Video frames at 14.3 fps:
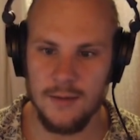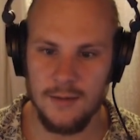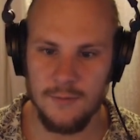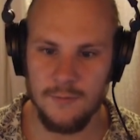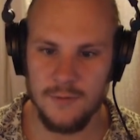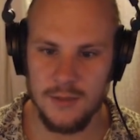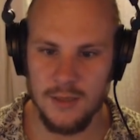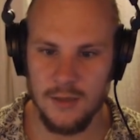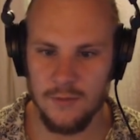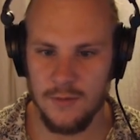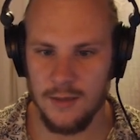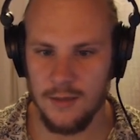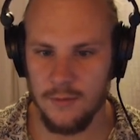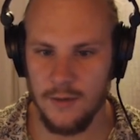a different
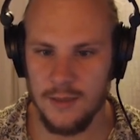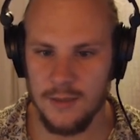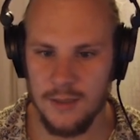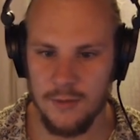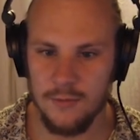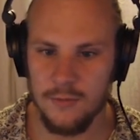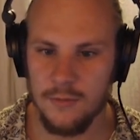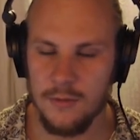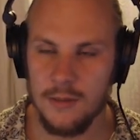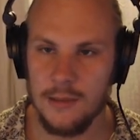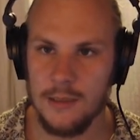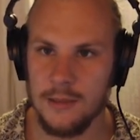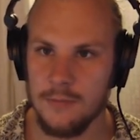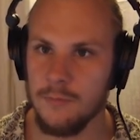sound than the right channel.
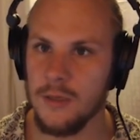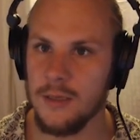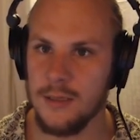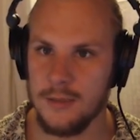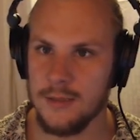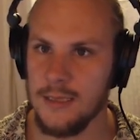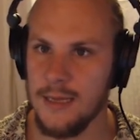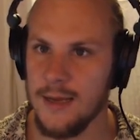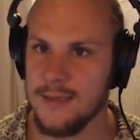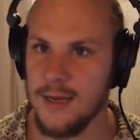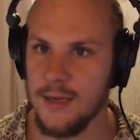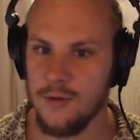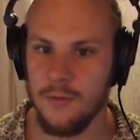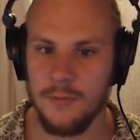It's the
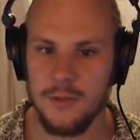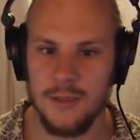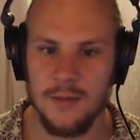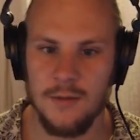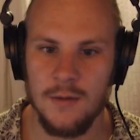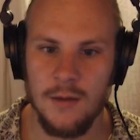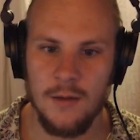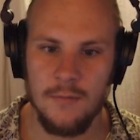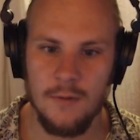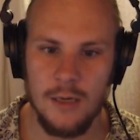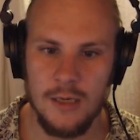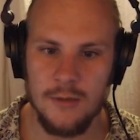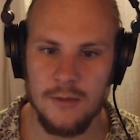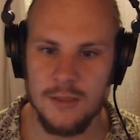exact opposite.
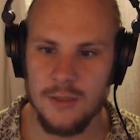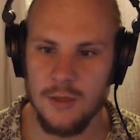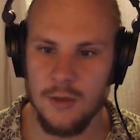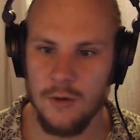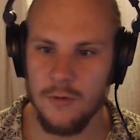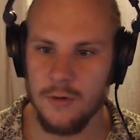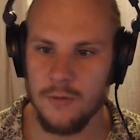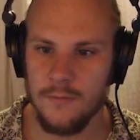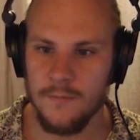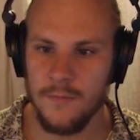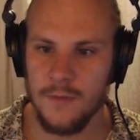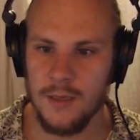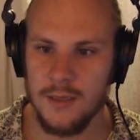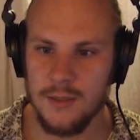Where here it's lower,
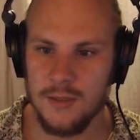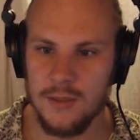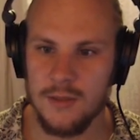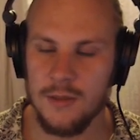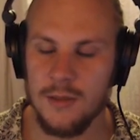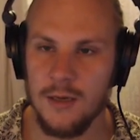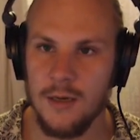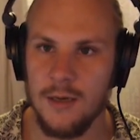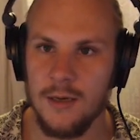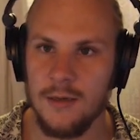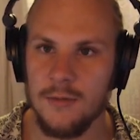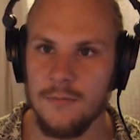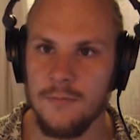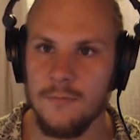it's
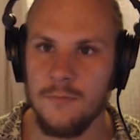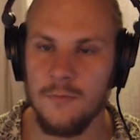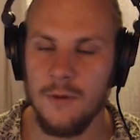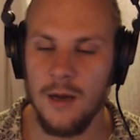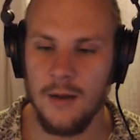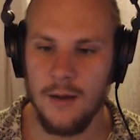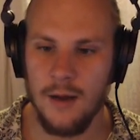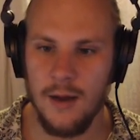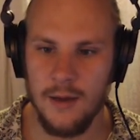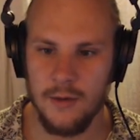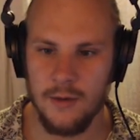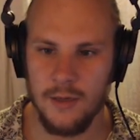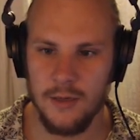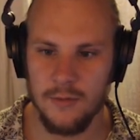
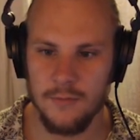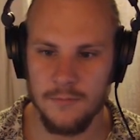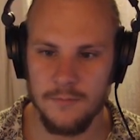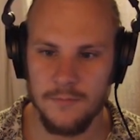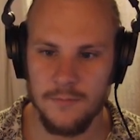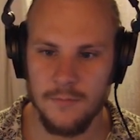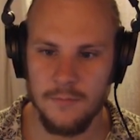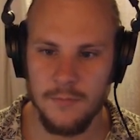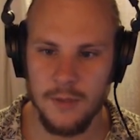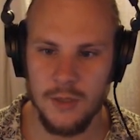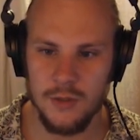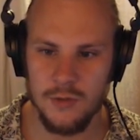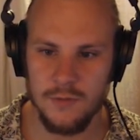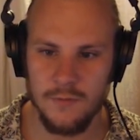higher here,
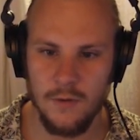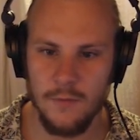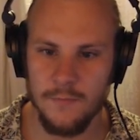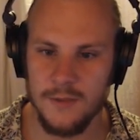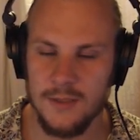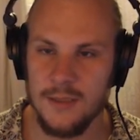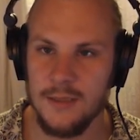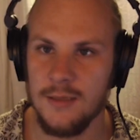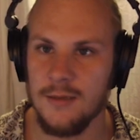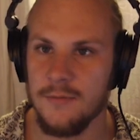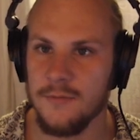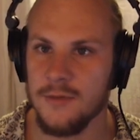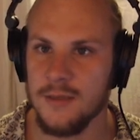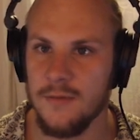because of obviously the
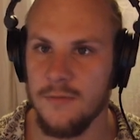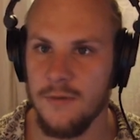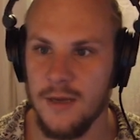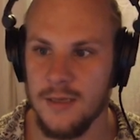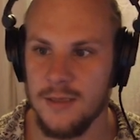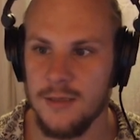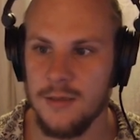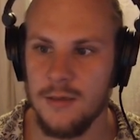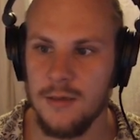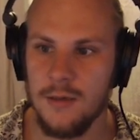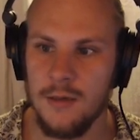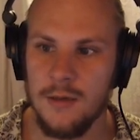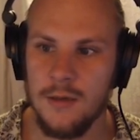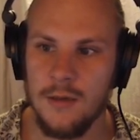difference in phase.
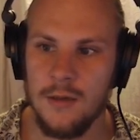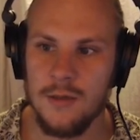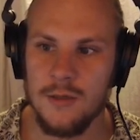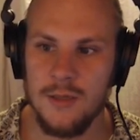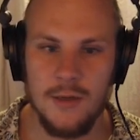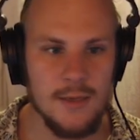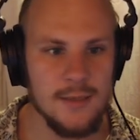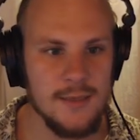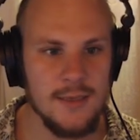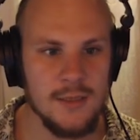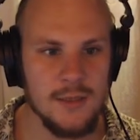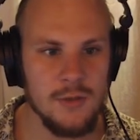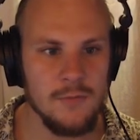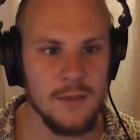So now let's
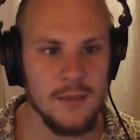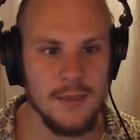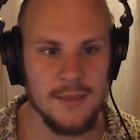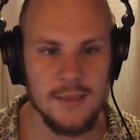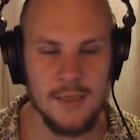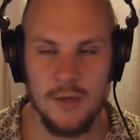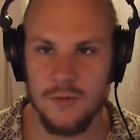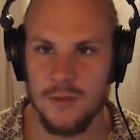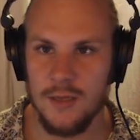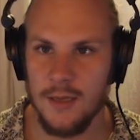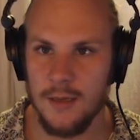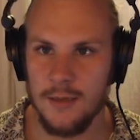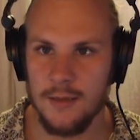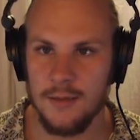listen to what that sounds
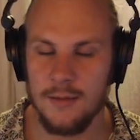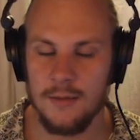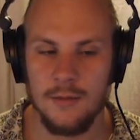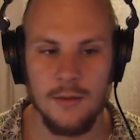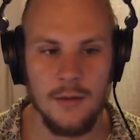like in